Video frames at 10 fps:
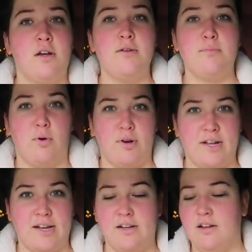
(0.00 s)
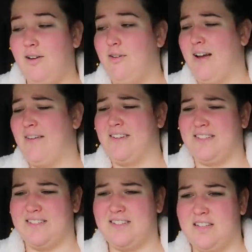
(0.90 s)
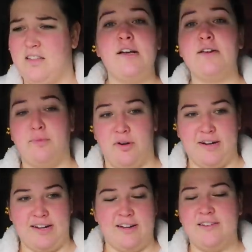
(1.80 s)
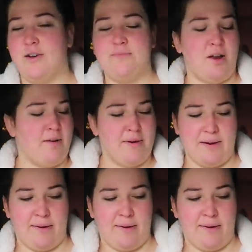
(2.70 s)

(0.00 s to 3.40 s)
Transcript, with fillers: Good morning. Oh heavens. Good morning. Nope, not many